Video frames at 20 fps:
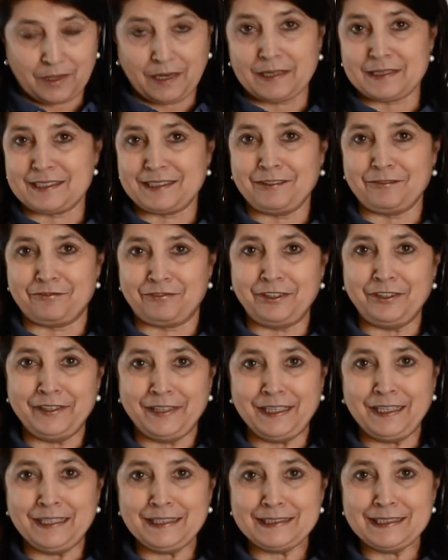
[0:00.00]
it's very
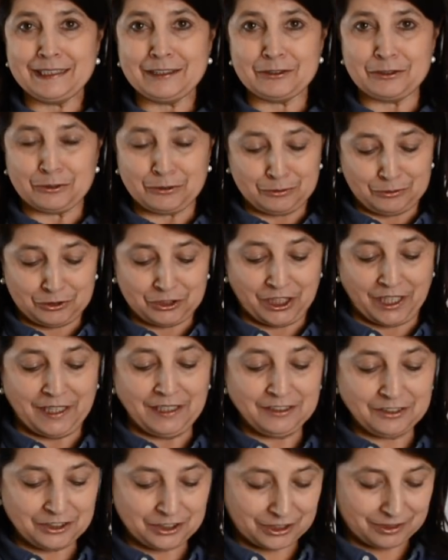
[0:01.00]
easy to
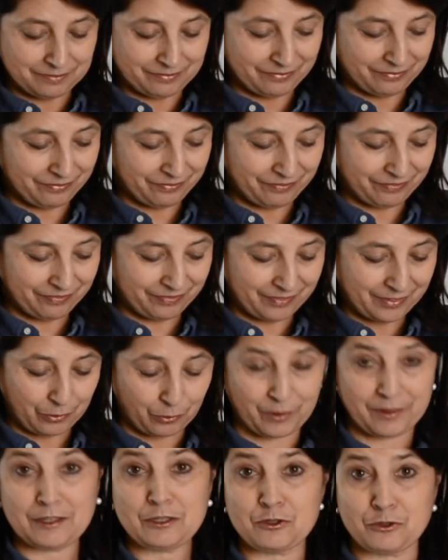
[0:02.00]
change
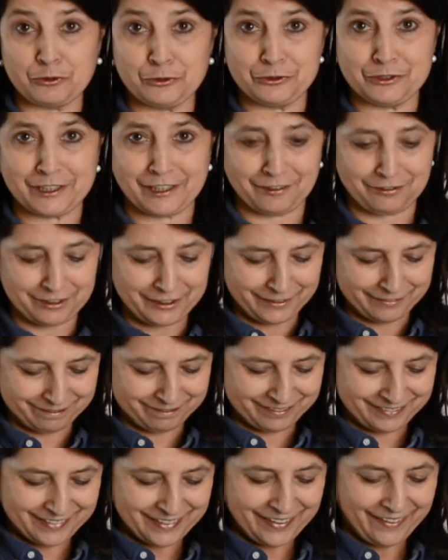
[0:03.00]
with a screwdriver.
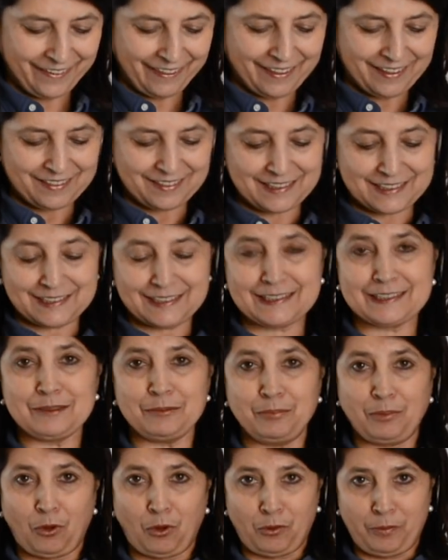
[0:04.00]
This is a
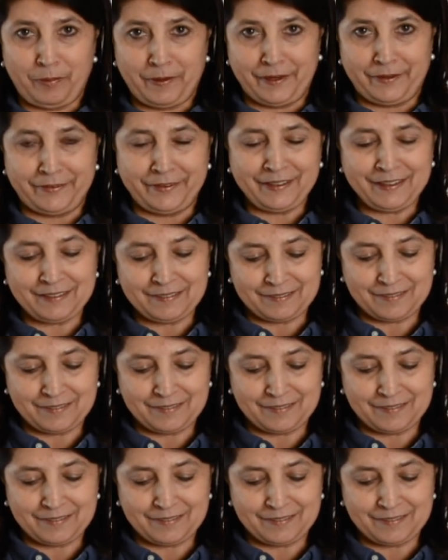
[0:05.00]
ball bearing.